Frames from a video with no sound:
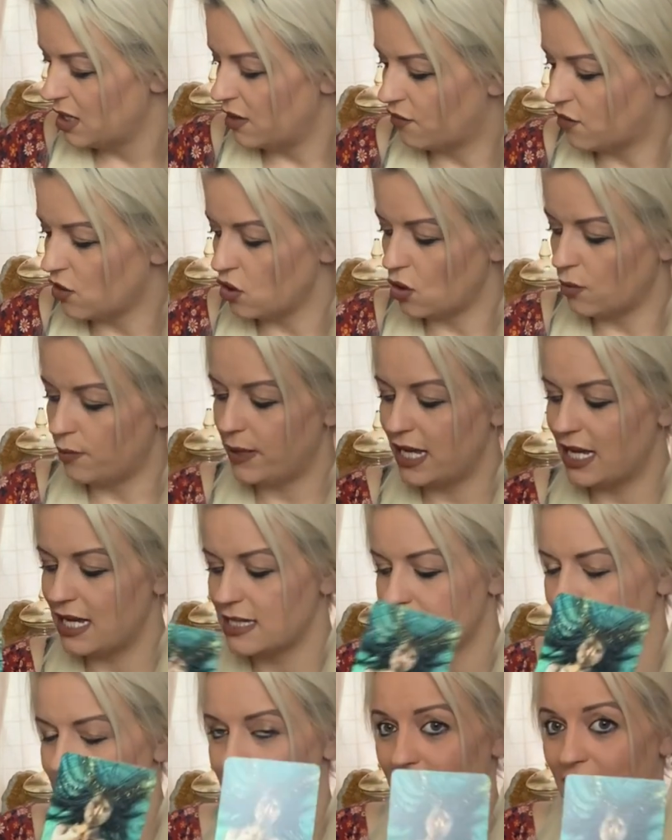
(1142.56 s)
You've got your
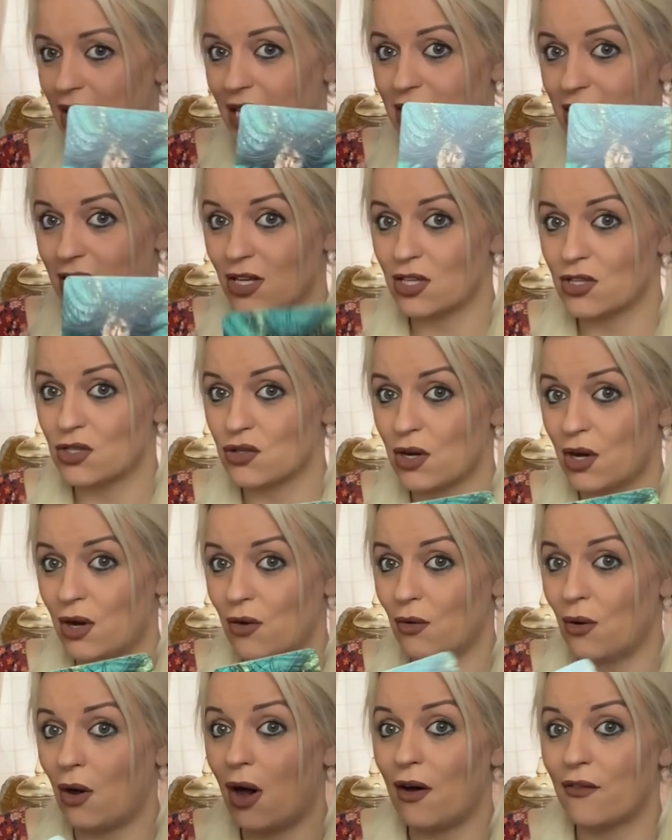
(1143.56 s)
person being in the
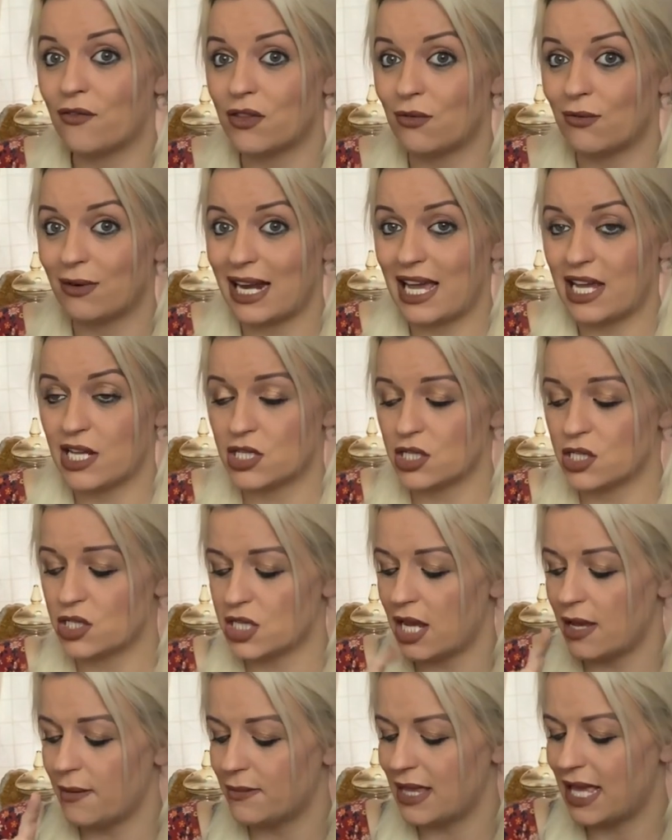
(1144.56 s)
control of the
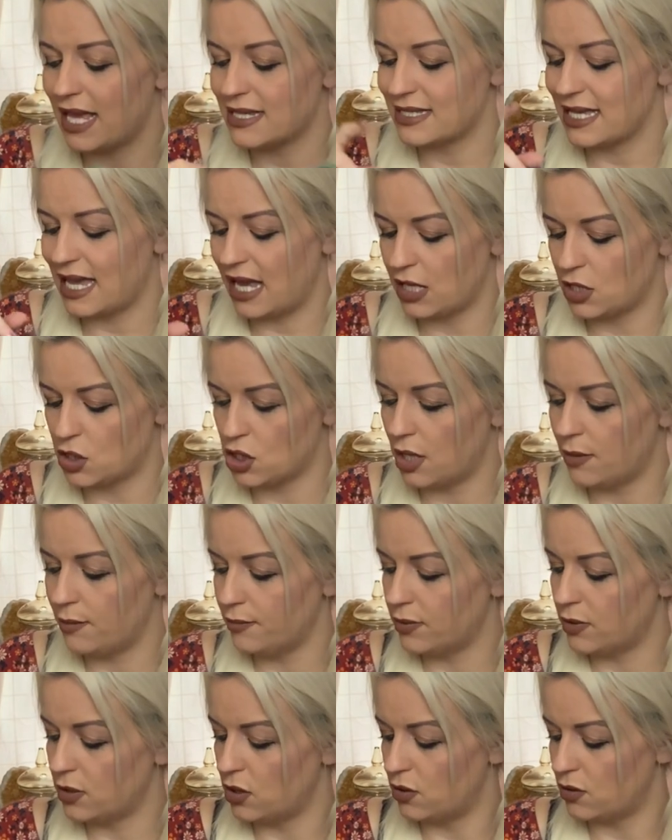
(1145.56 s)
relationship. They're saying
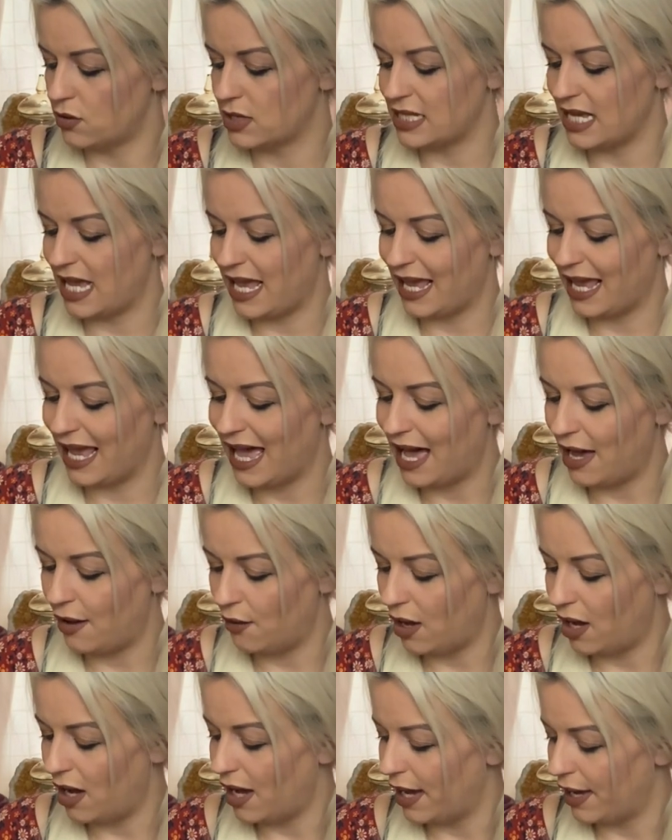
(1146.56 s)
jump, you saying how
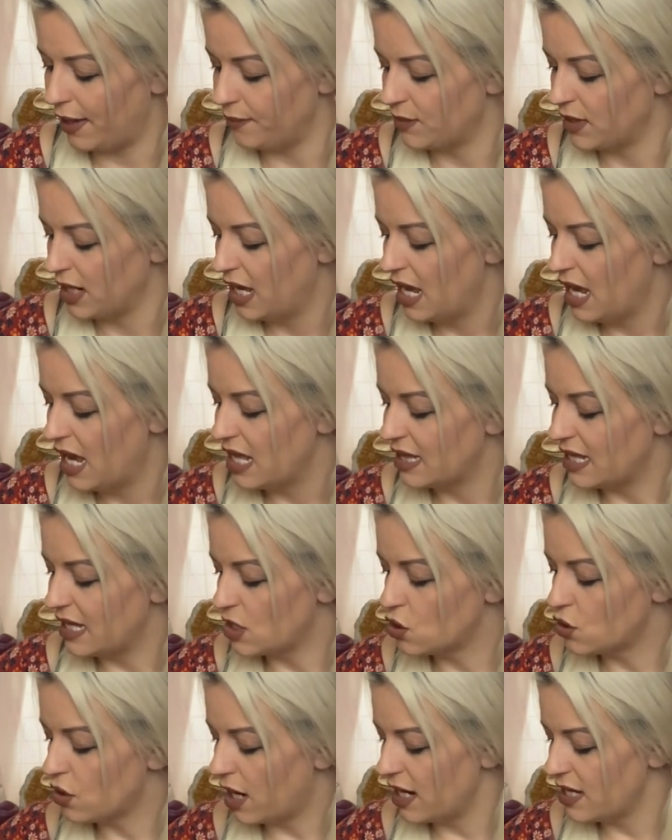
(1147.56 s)
high. They're
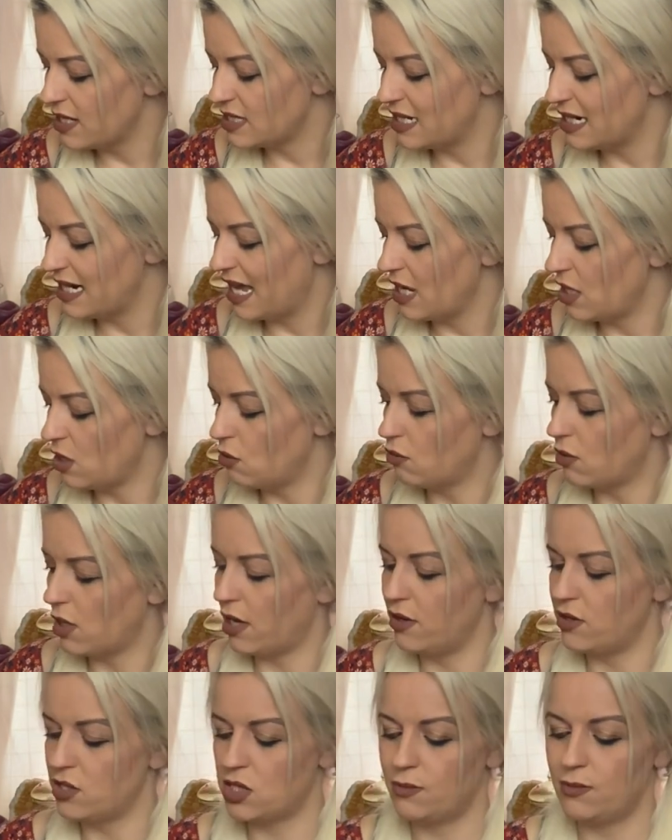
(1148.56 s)
trying to let you
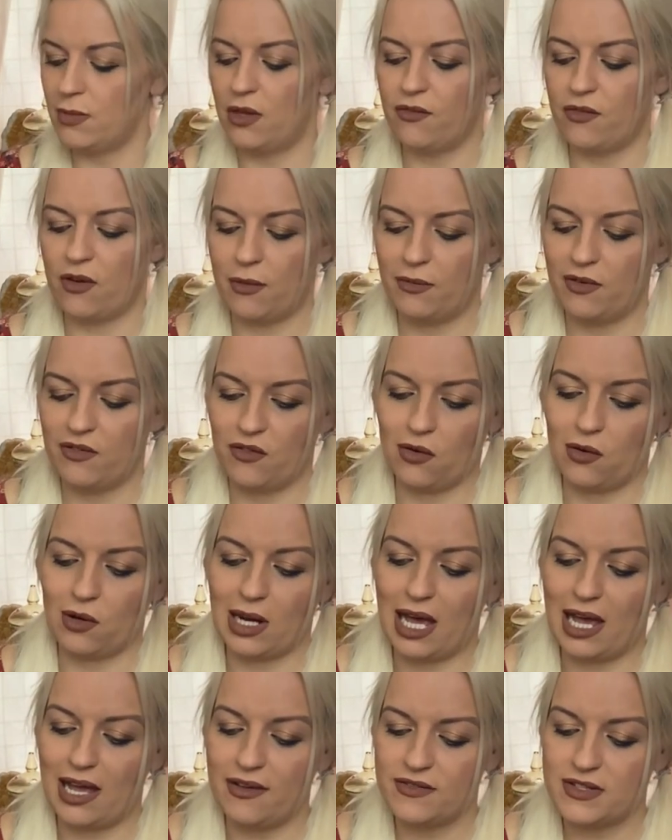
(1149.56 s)
go to move on with your
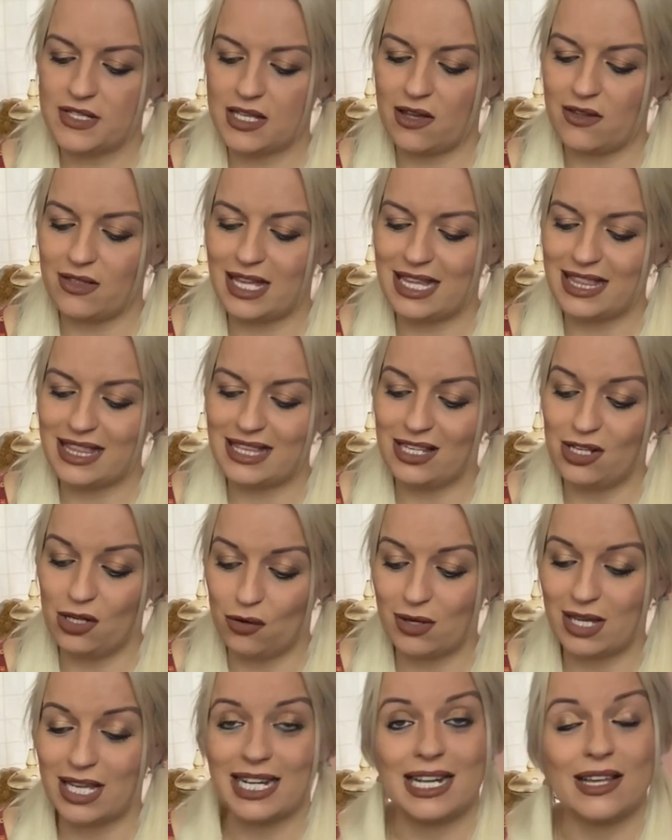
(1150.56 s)
life so that
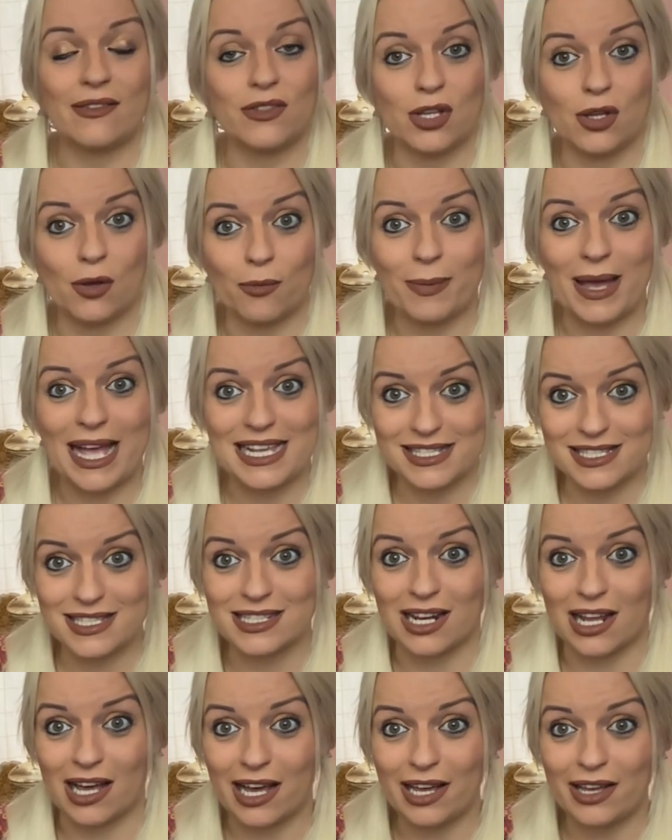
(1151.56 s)
you can live your
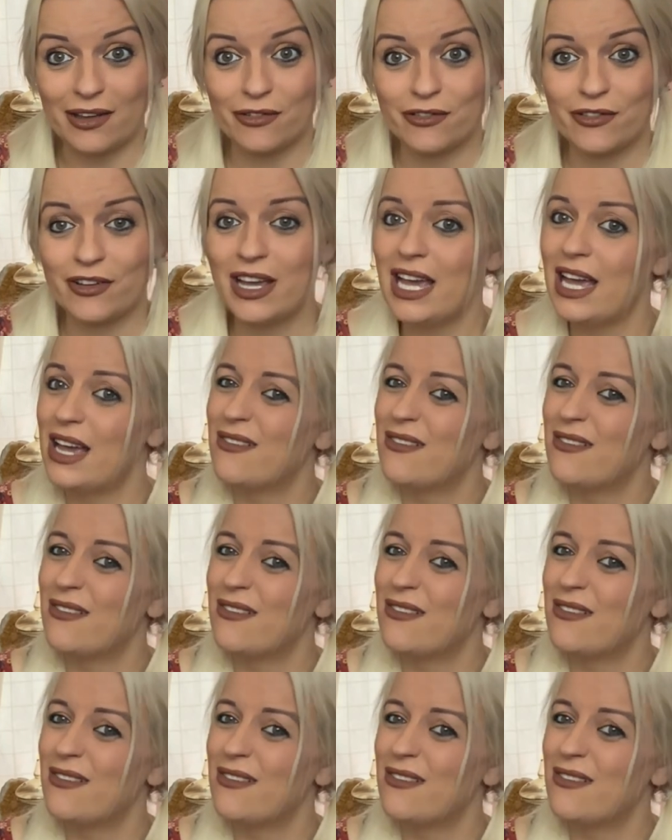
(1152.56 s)
best life.